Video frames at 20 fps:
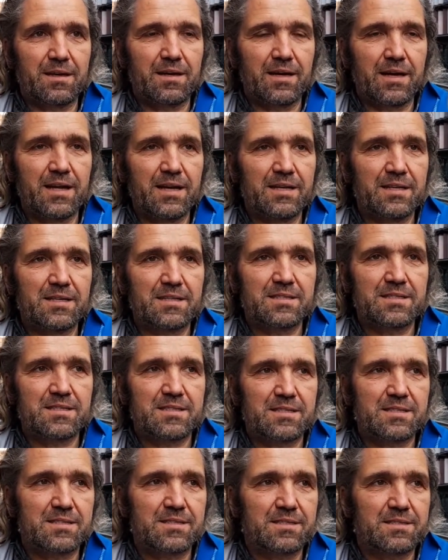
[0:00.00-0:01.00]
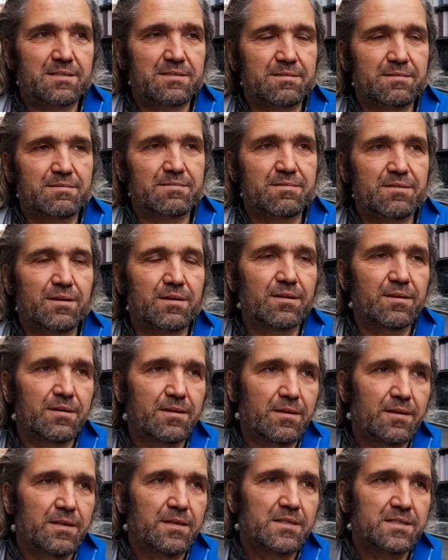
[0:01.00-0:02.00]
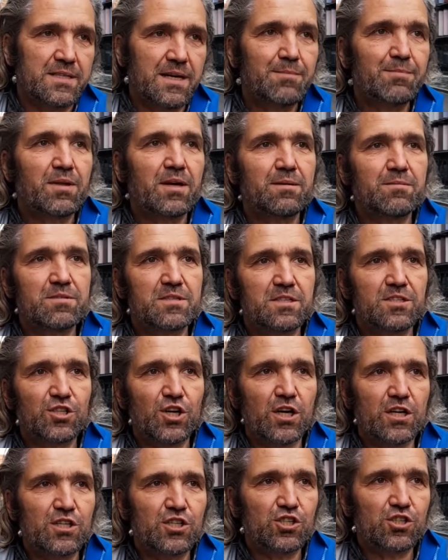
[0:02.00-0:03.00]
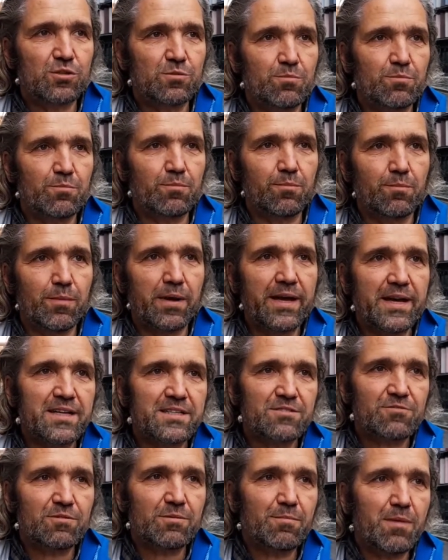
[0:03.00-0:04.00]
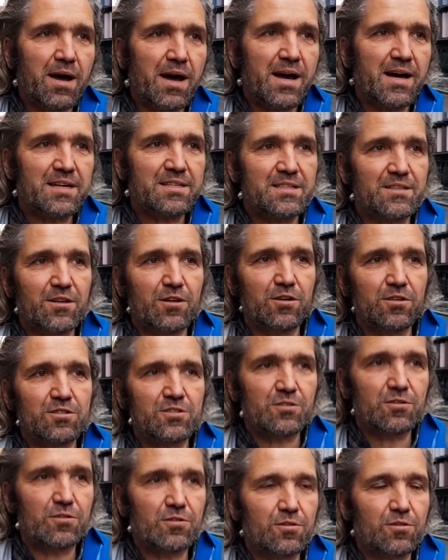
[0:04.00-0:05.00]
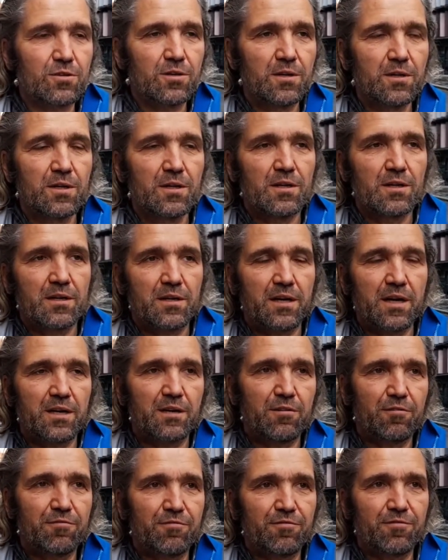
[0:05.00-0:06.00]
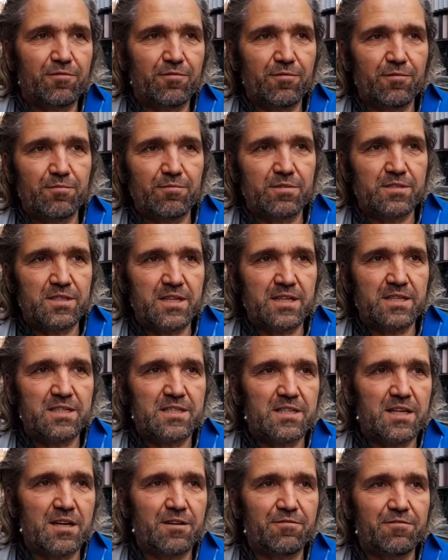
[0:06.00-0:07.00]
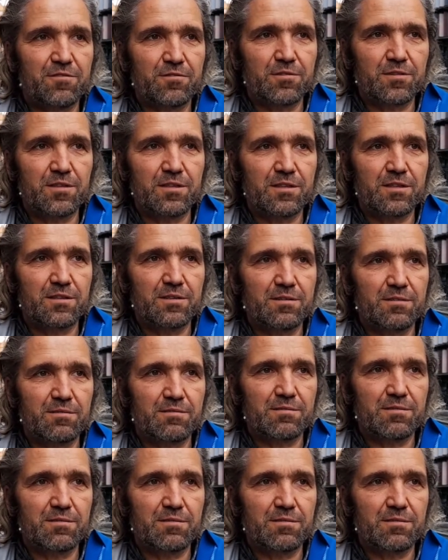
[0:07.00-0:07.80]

and it's sometimes the judge makes remarks and also kind of says stuff to the